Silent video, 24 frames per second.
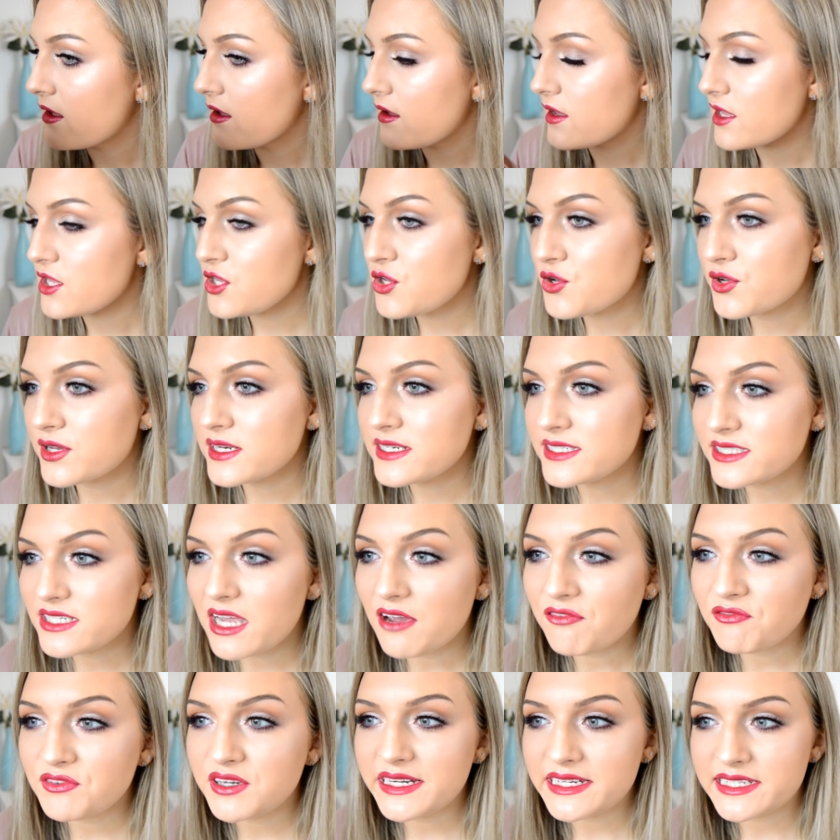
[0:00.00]
You can
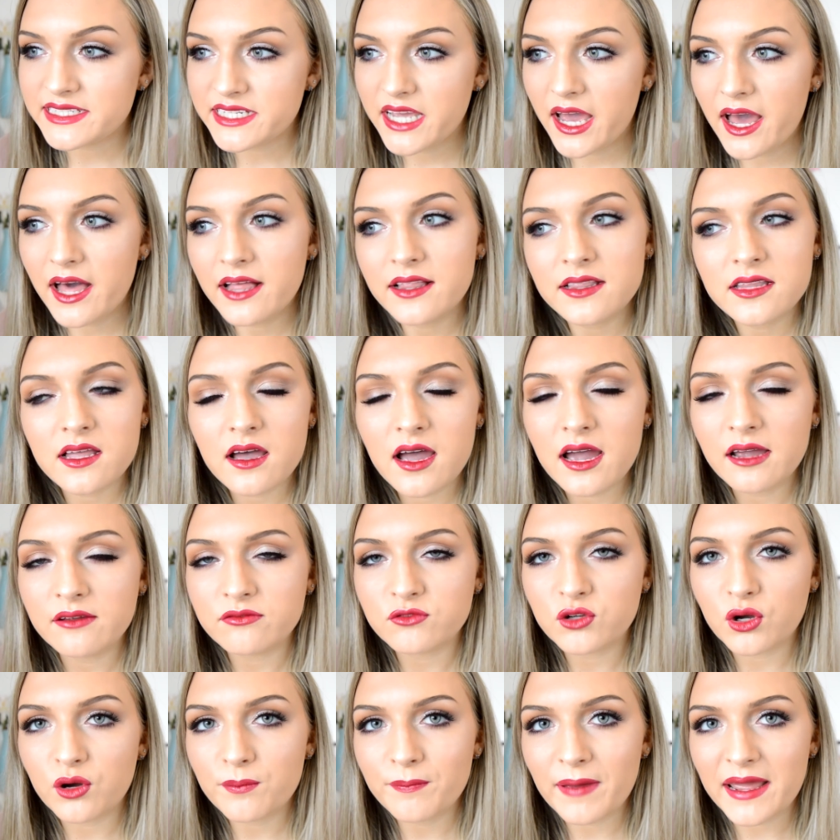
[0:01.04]
definitely tell I've
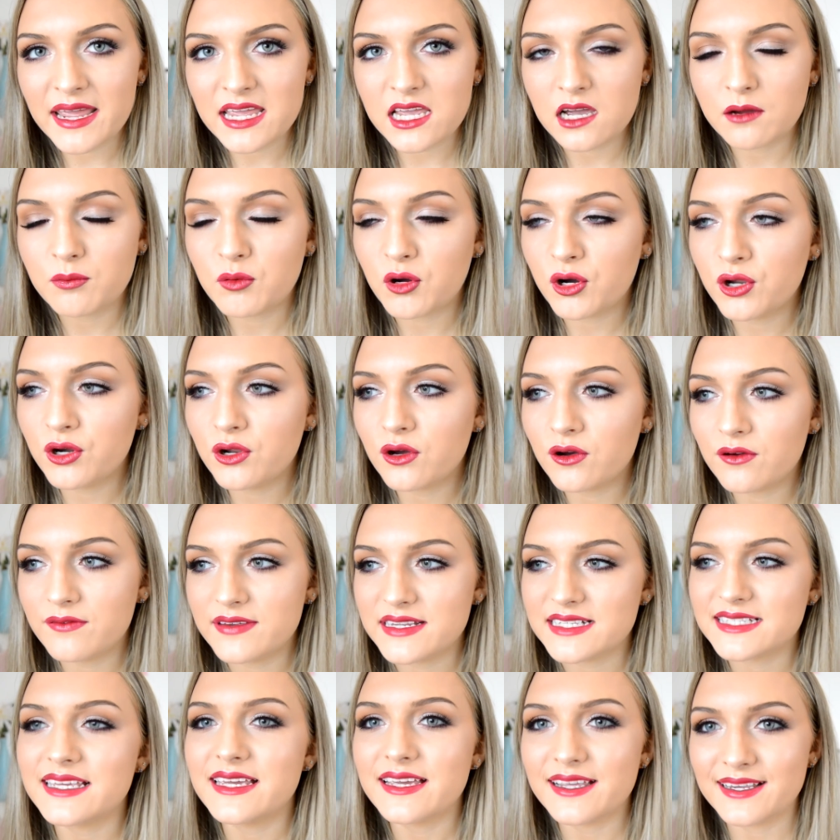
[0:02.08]
got makeup on.
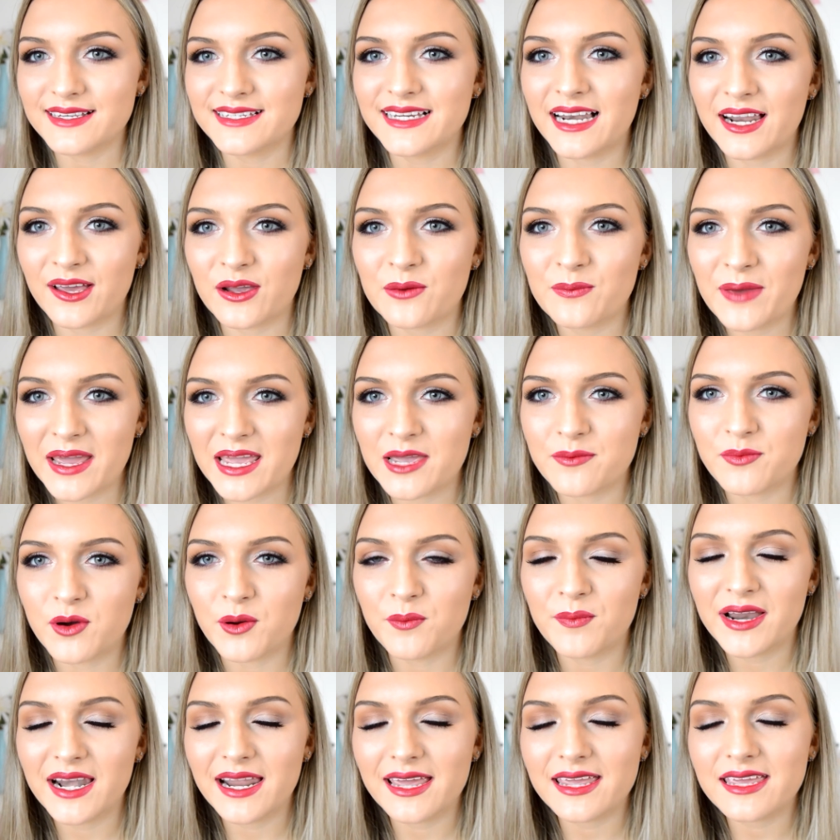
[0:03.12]
Obviously, you can tell I got makeup
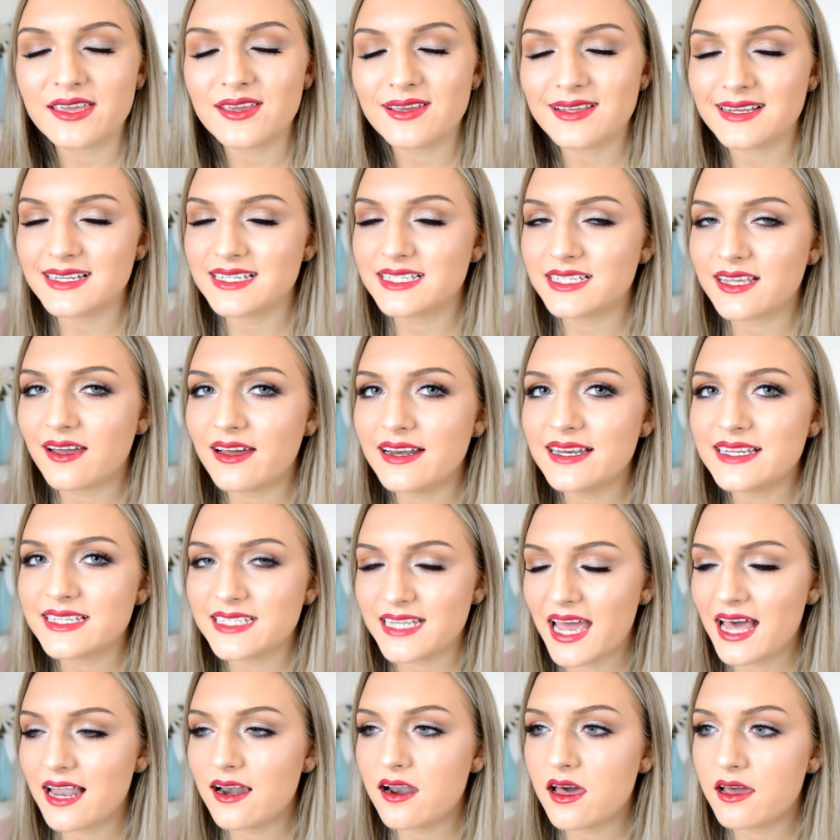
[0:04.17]
on, but like, you can kind of
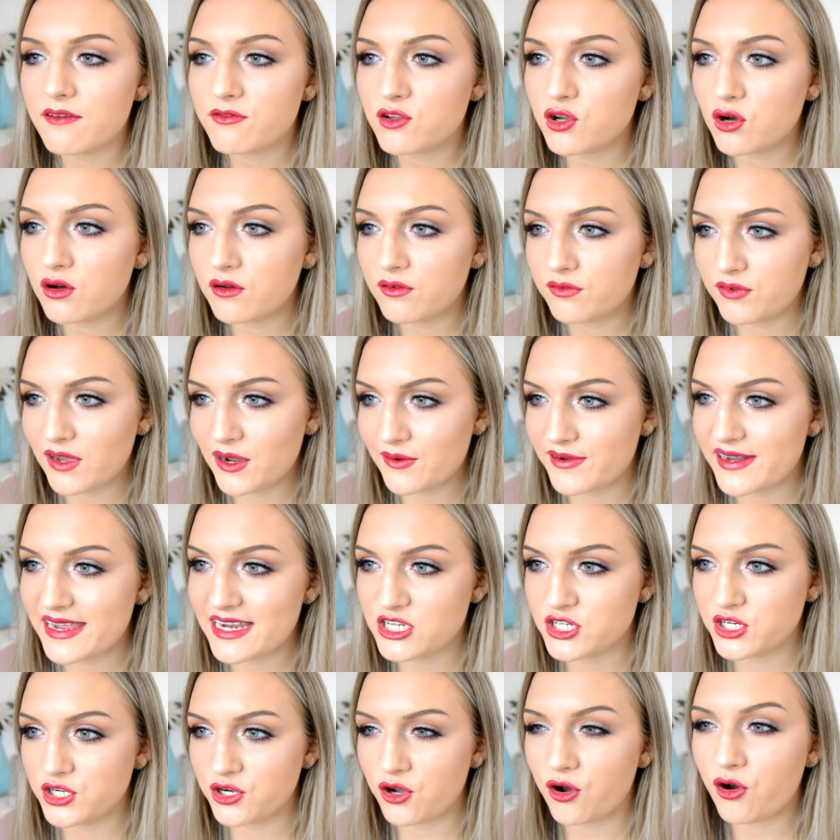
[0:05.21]
tell I've got a
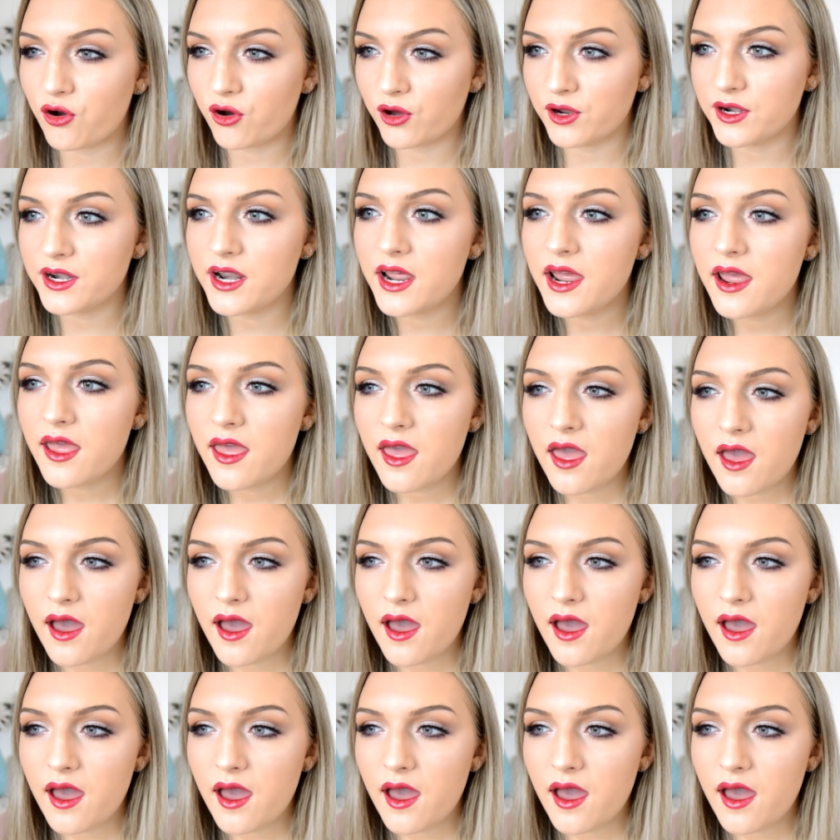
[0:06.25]
foundation on.